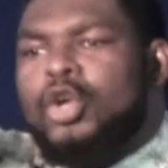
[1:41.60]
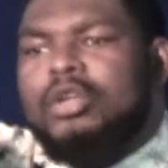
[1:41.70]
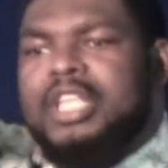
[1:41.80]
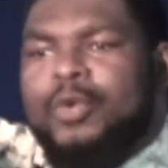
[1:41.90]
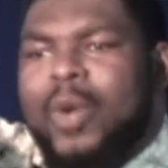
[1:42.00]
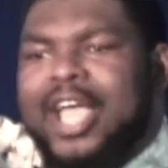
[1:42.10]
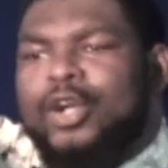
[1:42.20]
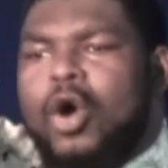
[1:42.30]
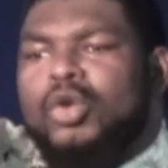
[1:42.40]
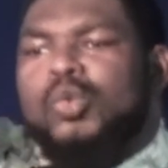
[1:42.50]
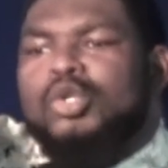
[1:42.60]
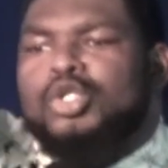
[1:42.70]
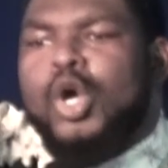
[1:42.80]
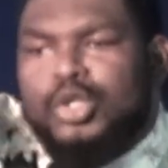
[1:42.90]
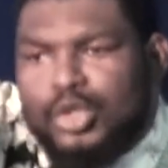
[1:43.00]
The way God will
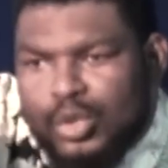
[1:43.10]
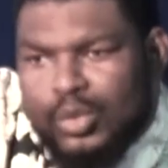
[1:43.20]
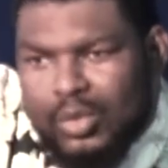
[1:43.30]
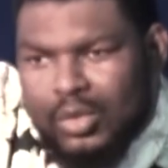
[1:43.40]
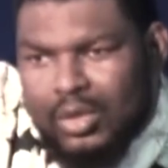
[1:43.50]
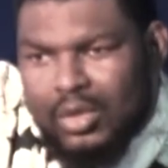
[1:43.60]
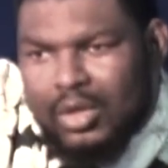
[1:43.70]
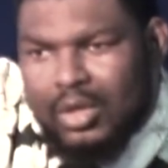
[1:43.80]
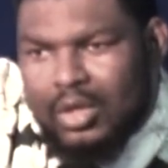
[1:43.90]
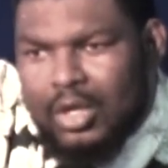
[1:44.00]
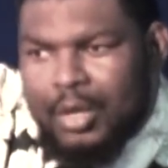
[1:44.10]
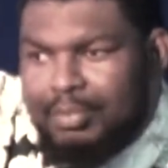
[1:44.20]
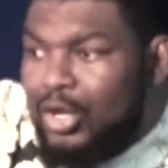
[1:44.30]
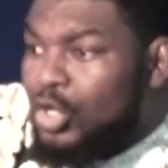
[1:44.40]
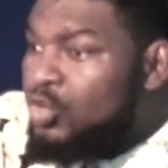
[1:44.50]
judge you,
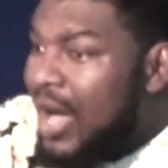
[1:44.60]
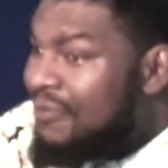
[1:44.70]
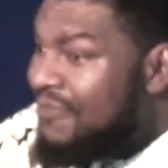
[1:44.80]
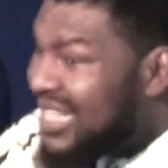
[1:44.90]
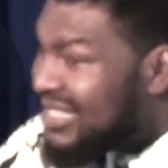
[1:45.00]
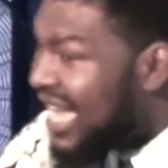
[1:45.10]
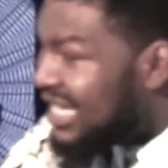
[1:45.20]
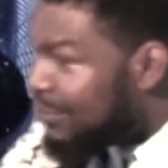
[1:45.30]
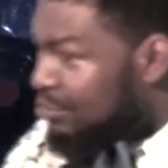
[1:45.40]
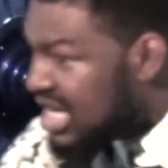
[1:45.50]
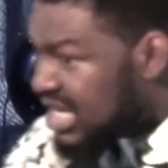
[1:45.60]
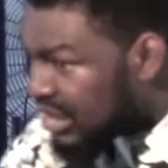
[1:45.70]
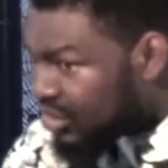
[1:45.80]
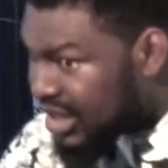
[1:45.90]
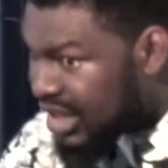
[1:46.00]
because you affected the
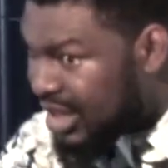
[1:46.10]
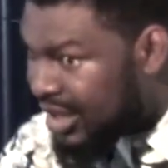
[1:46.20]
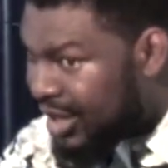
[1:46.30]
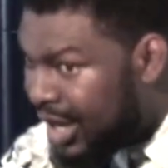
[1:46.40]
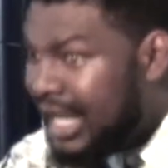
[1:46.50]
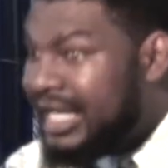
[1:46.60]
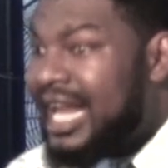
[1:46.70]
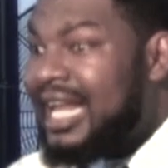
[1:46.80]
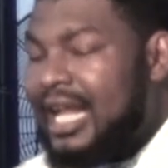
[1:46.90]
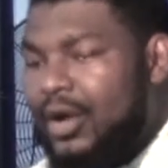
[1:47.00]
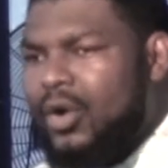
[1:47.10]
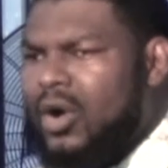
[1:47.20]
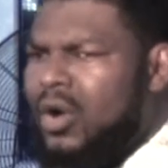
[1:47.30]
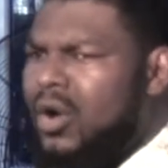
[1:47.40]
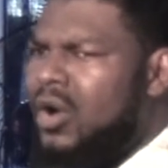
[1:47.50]
ministry. You
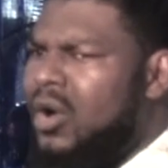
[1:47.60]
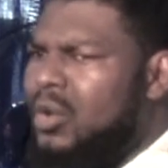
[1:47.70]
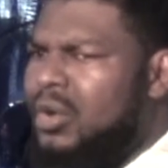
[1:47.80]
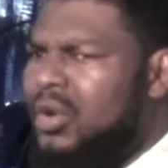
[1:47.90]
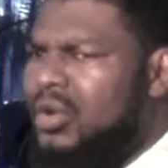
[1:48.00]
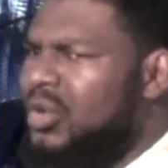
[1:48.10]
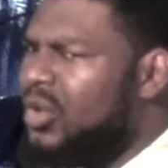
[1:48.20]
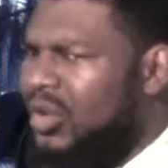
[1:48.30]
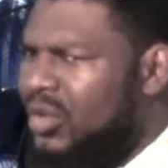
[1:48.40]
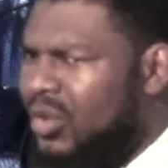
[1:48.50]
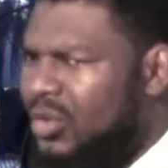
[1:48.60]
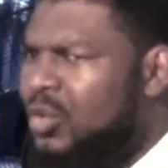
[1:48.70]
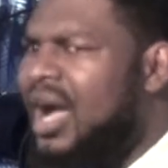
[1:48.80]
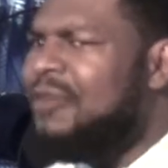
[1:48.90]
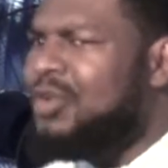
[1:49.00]
don't know. You
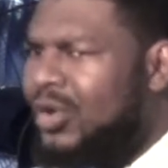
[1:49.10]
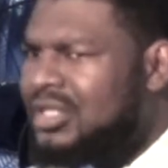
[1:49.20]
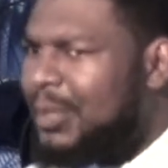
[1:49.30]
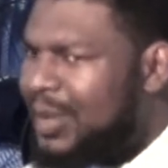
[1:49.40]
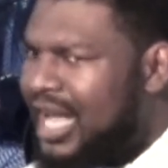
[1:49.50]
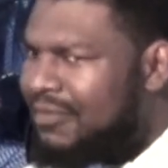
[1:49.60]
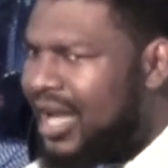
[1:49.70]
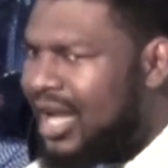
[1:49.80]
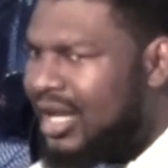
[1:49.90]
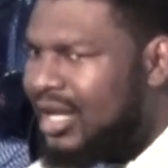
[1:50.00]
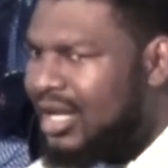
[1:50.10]
will have your own separate hellfire.